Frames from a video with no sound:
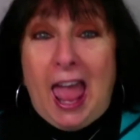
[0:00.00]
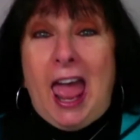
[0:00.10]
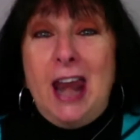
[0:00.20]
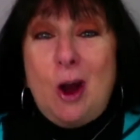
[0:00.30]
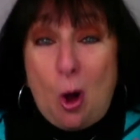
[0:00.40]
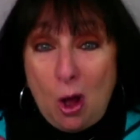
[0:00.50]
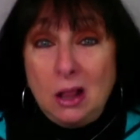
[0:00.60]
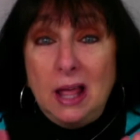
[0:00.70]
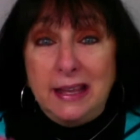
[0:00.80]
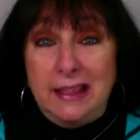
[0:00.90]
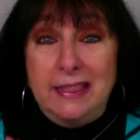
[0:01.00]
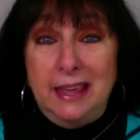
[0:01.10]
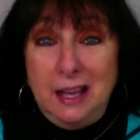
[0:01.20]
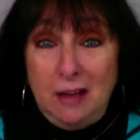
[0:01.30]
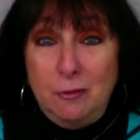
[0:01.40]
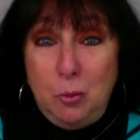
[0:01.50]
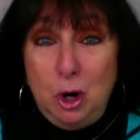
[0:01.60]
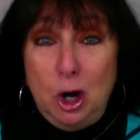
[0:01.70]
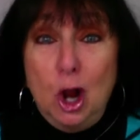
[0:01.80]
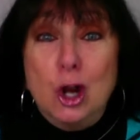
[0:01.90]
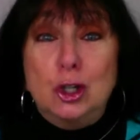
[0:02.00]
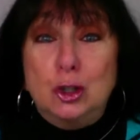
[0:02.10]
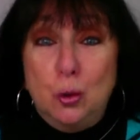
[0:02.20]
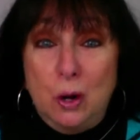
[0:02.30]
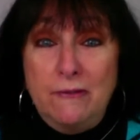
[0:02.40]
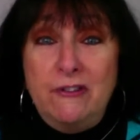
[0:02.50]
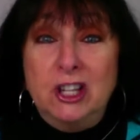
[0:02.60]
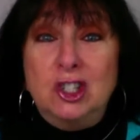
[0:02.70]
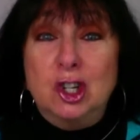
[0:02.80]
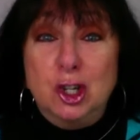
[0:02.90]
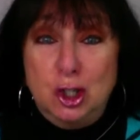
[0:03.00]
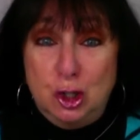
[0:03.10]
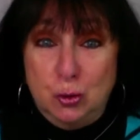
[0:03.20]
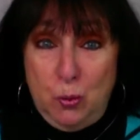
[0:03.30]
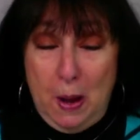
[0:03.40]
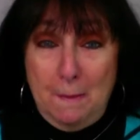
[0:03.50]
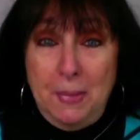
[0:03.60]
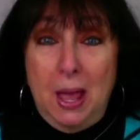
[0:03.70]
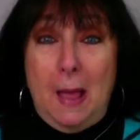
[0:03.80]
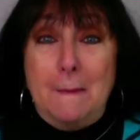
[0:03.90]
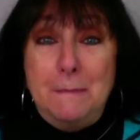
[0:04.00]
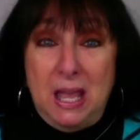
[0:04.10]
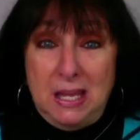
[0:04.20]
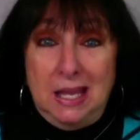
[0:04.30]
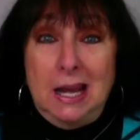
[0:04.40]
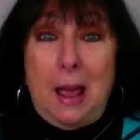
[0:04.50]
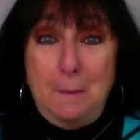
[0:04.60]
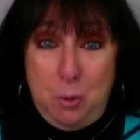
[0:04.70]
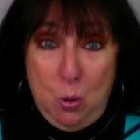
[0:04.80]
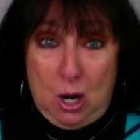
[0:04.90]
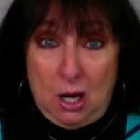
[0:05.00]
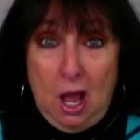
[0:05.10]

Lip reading: And all I could think of were swordfish, shrimp, bacon, and pork.